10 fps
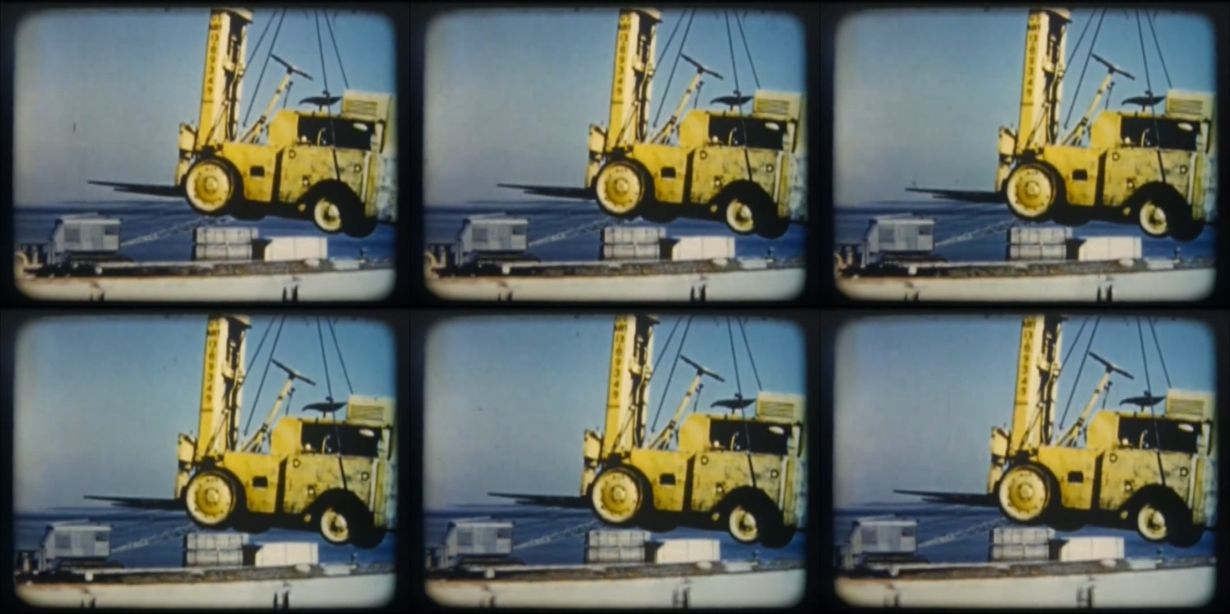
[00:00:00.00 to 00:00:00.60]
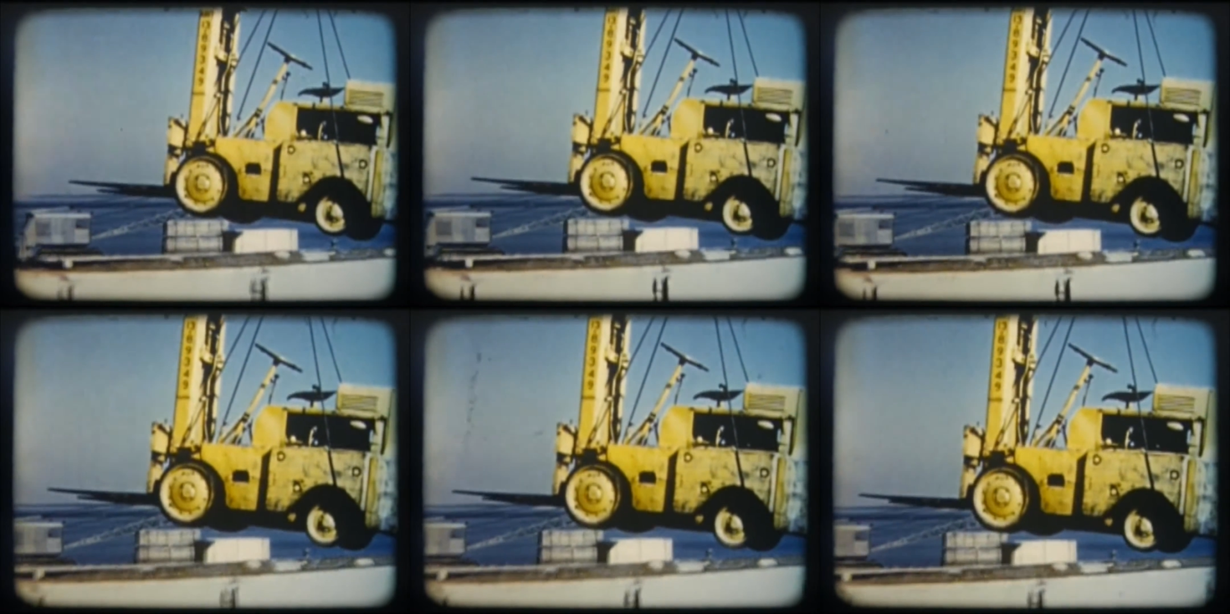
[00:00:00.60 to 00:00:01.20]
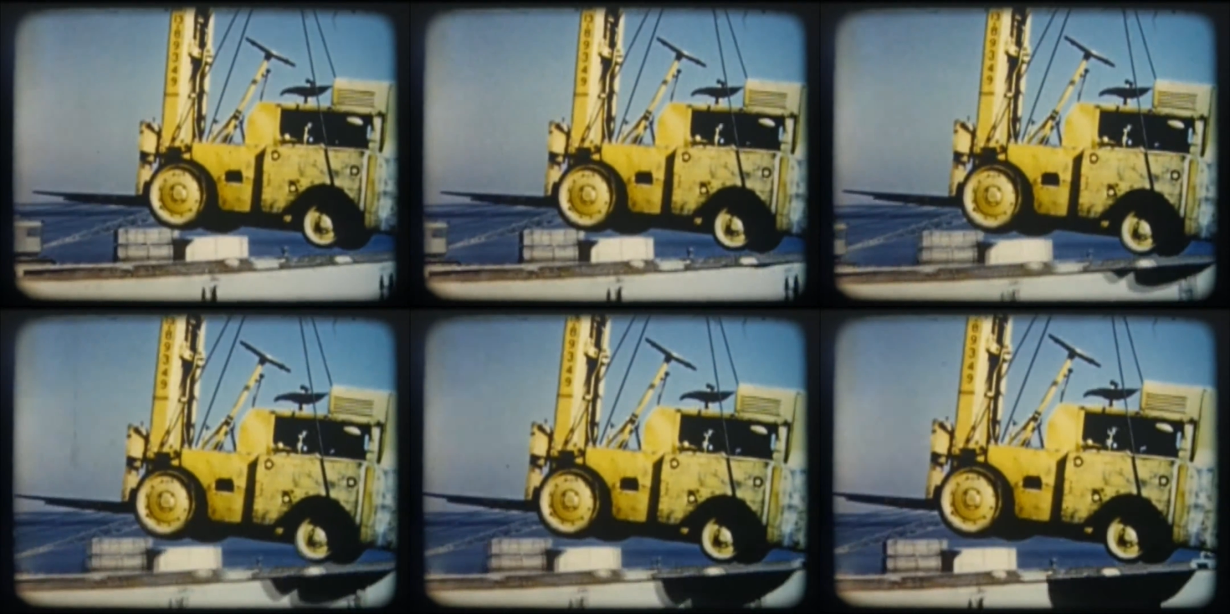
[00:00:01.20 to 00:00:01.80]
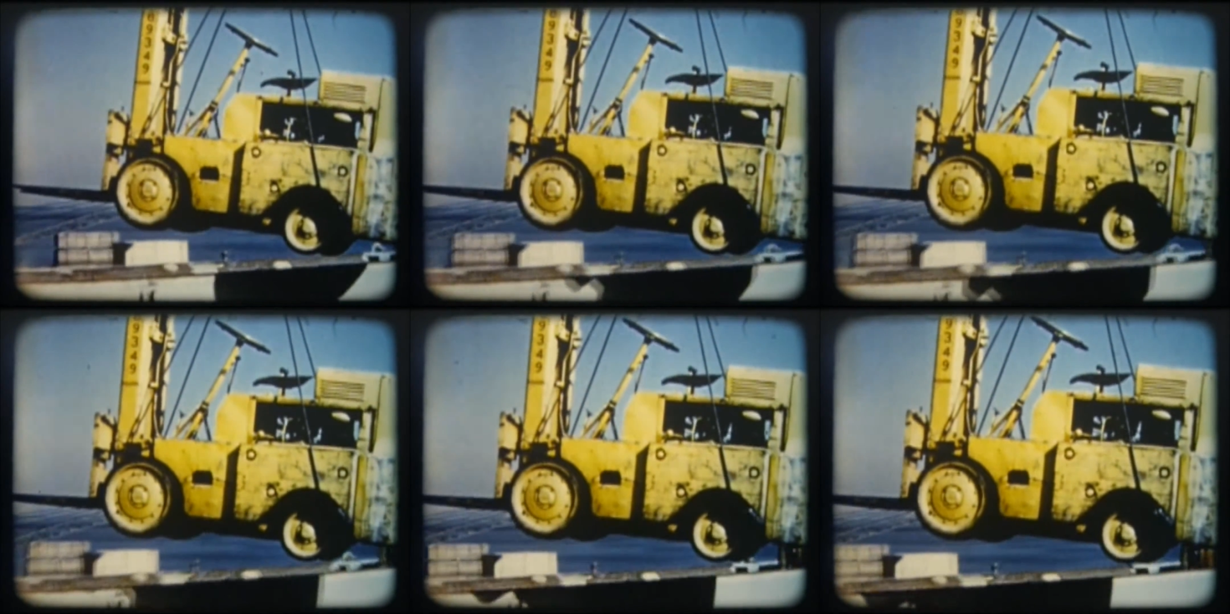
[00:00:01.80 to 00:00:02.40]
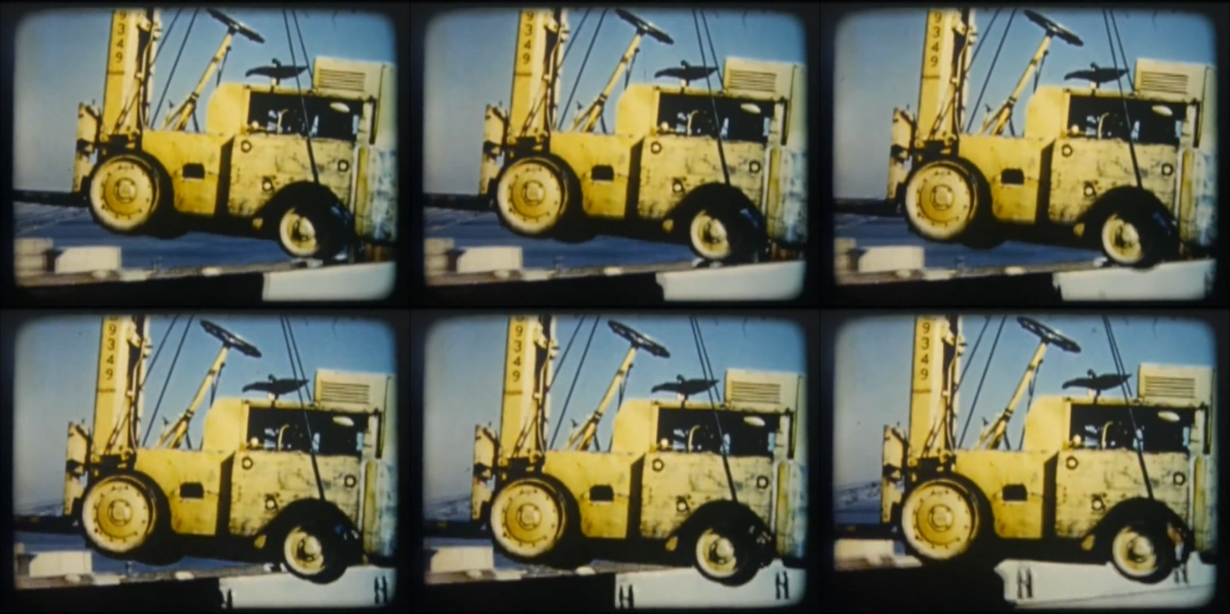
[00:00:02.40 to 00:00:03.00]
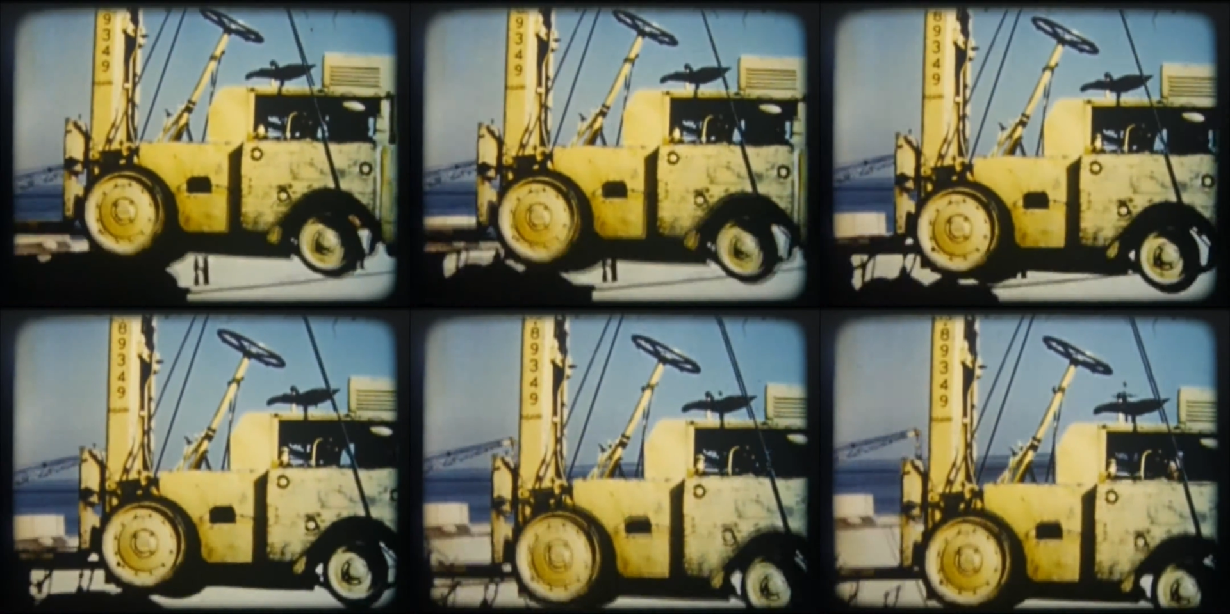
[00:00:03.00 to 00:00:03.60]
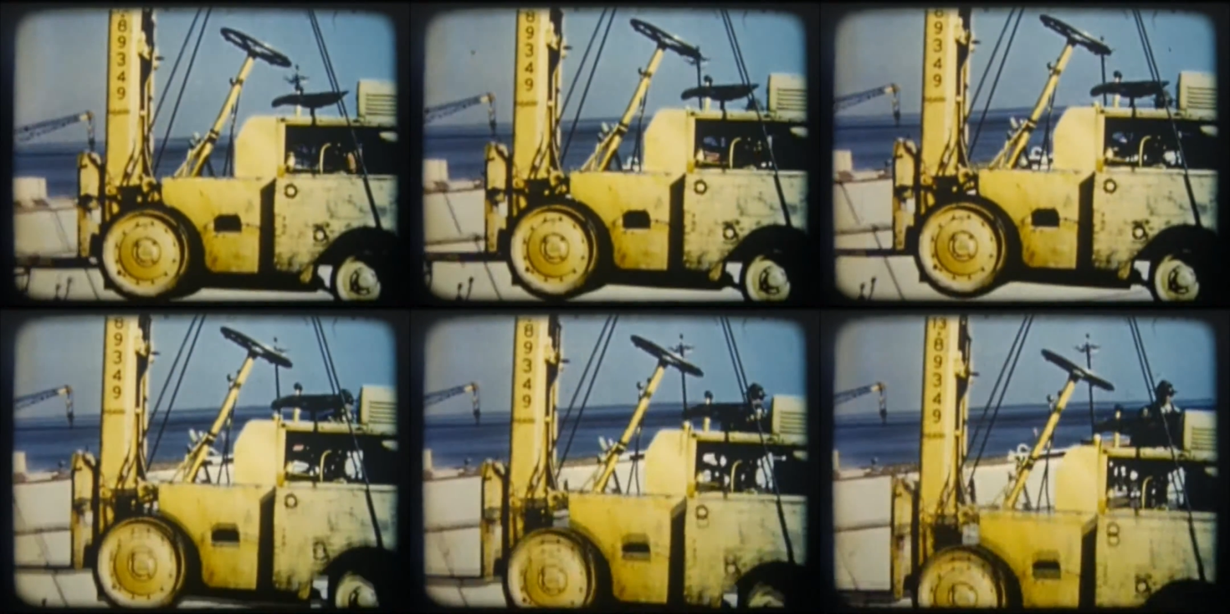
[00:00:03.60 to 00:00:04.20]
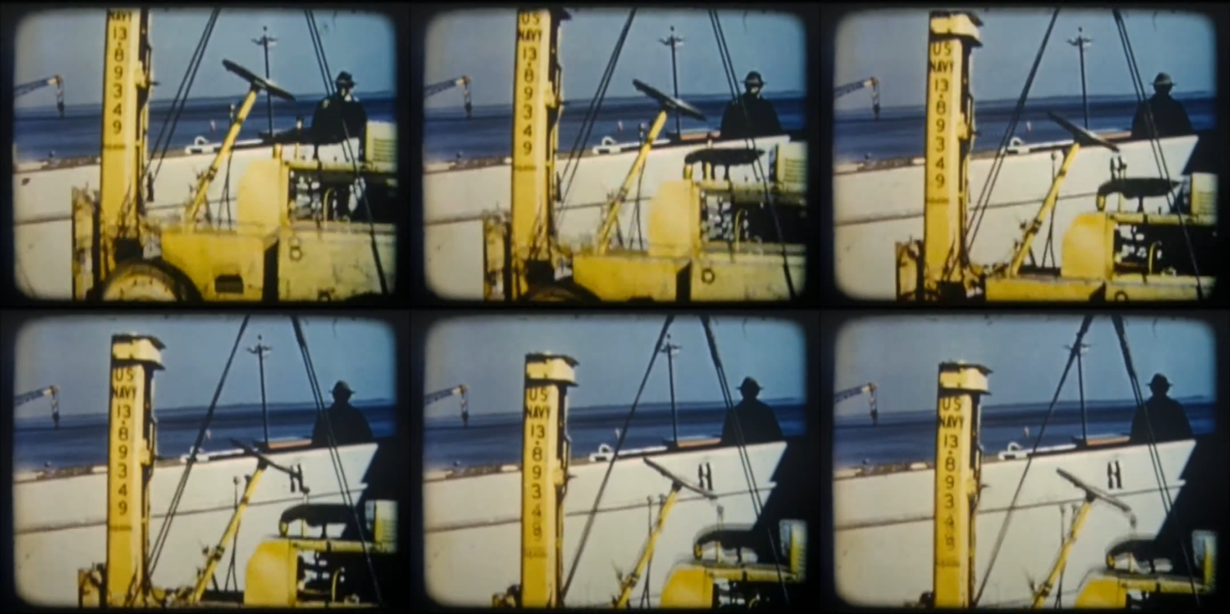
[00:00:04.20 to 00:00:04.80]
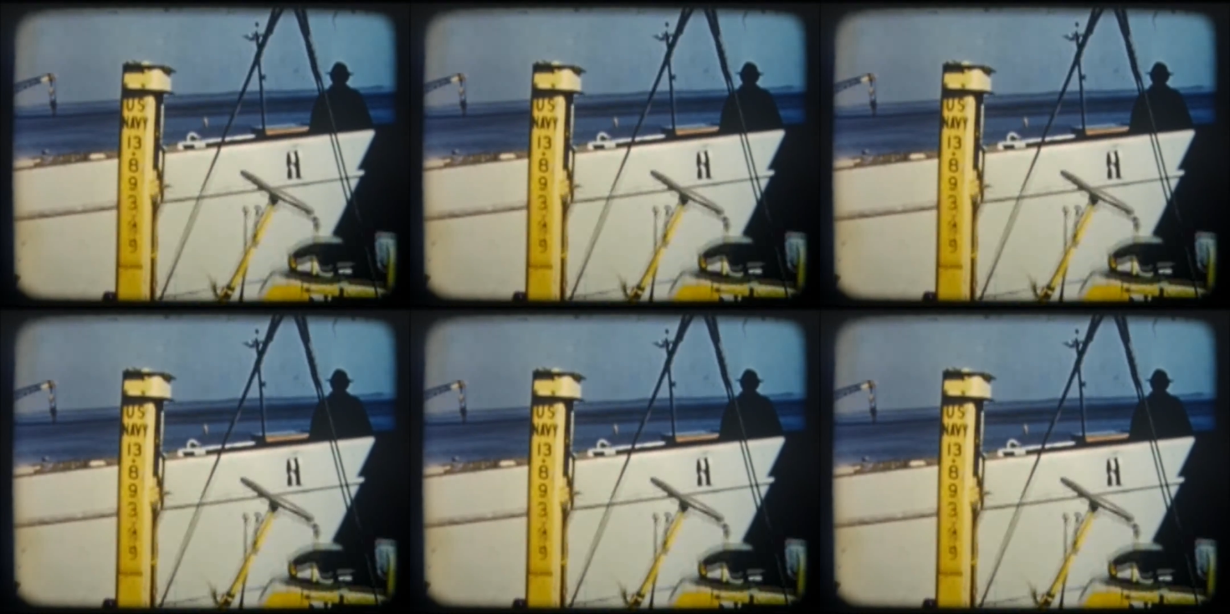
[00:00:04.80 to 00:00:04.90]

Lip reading: Nobody's mouth can be seen.